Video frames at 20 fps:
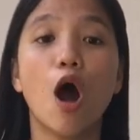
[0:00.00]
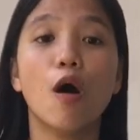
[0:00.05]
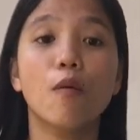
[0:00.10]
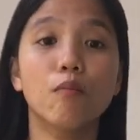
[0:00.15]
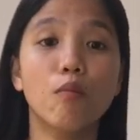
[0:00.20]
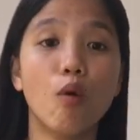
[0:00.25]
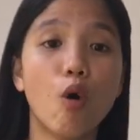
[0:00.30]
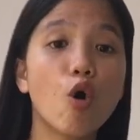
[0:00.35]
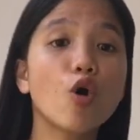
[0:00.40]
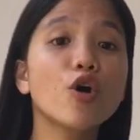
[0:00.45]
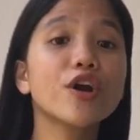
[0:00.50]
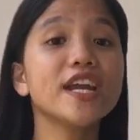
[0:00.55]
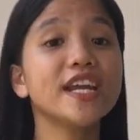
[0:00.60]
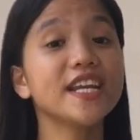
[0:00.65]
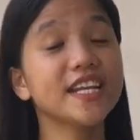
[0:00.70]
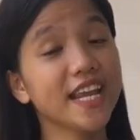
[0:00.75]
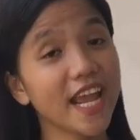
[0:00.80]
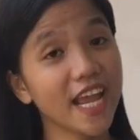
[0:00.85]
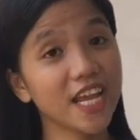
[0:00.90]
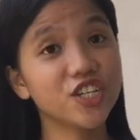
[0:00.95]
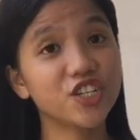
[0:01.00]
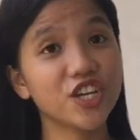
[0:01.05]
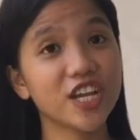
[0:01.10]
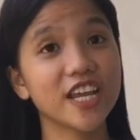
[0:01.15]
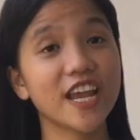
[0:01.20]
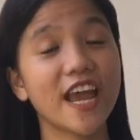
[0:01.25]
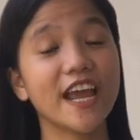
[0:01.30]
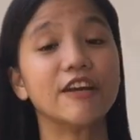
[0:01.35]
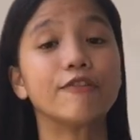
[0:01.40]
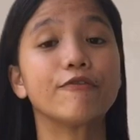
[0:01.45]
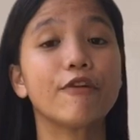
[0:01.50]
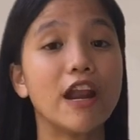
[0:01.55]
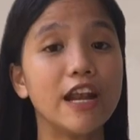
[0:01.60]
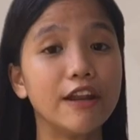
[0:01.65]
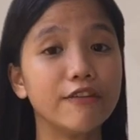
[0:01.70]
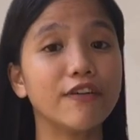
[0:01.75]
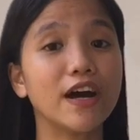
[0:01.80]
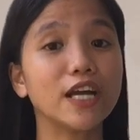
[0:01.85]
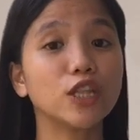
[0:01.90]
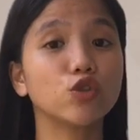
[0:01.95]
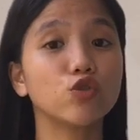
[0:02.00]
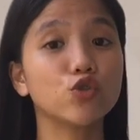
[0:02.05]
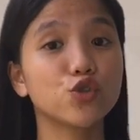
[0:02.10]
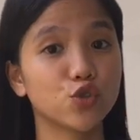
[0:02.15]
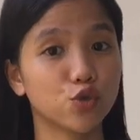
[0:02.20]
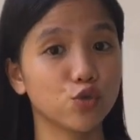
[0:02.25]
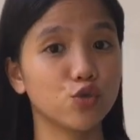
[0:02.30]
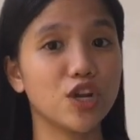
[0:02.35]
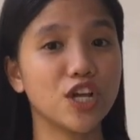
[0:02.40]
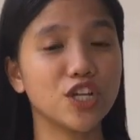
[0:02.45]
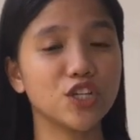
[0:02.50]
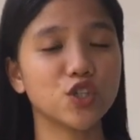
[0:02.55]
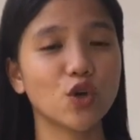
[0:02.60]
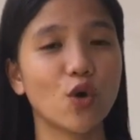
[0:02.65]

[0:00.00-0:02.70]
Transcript: more engaging and relevant to students.